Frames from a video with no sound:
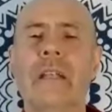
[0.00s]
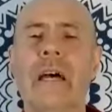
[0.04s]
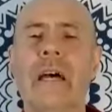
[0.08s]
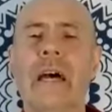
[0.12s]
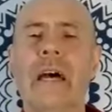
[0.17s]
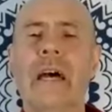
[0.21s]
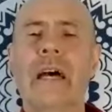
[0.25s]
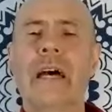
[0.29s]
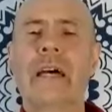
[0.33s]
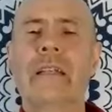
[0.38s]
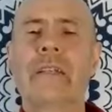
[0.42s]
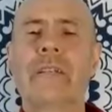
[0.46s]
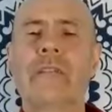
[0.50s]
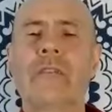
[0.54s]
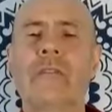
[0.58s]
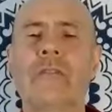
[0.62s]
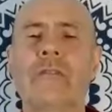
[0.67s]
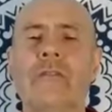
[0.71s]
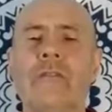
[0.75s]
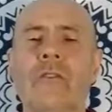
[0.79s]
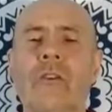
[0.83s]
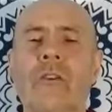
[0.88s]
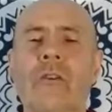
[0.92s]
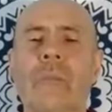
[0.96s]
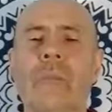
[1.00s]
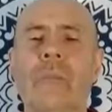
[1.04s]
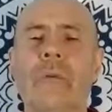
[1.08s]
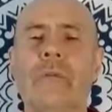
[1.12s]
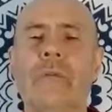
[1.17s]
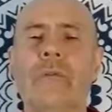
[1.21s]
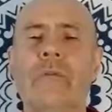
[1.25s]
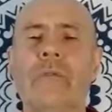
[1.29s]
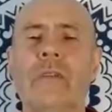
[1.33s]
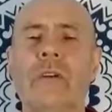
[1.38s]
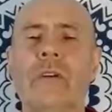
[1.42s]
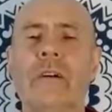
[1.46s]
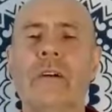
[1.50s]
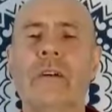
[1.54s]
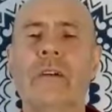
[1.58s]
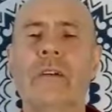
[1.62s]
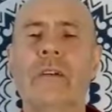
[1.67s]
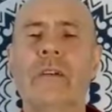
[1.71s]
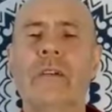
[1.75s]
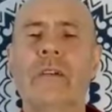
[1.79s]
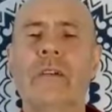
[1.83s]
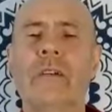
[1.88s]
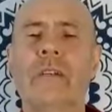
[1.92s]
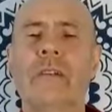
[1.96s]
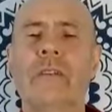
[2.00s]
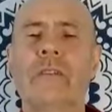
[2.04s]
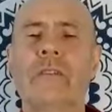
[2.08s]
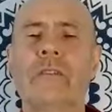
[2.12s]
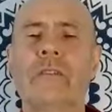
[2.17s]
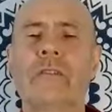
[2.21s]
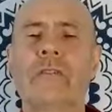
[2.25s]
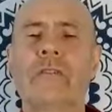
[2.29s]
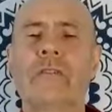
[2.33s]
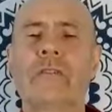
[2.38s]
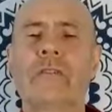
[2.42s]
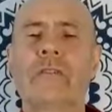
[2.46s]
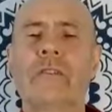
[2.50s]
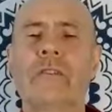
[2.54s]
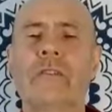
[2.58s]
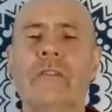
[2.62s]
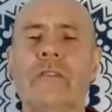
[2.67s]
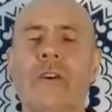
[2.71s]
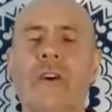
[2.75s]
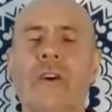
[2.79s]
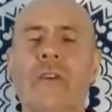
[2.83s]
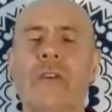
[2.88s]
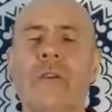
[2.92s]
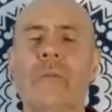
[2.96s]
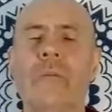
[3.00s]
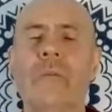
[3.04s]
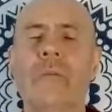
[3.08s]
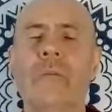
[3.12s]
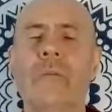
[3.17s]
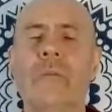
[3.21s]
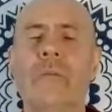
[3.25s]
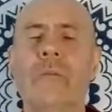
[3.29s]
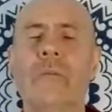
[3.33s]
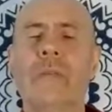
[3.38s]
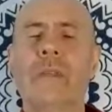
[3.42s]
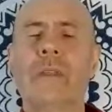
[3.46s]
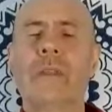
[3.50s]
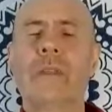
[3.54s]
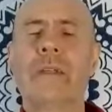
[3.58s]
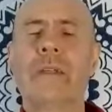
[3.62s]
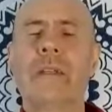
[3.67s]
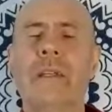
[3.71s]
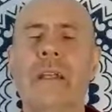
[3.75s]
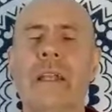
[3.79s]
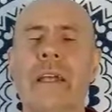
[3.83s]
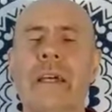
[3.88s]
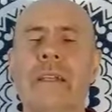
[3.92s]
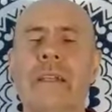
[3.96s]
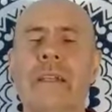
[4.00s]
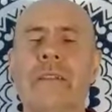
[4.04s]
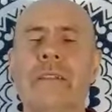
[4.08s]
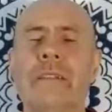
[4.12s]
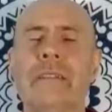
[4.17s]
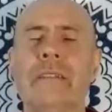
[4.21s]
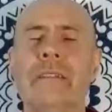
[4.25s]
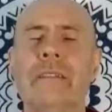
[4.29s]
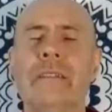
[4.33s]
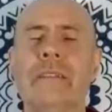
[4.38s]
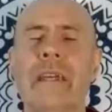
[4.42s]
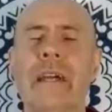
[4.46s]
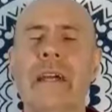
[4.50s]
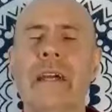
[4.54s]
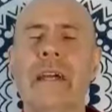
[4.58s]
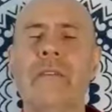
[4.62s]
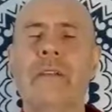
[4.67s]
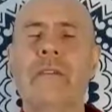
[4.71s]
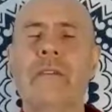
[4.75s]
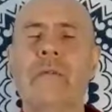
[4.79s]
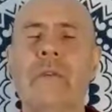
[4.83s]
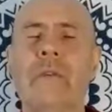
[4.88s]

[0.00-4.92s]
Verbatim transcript: gland, the top of the sternum. Let this area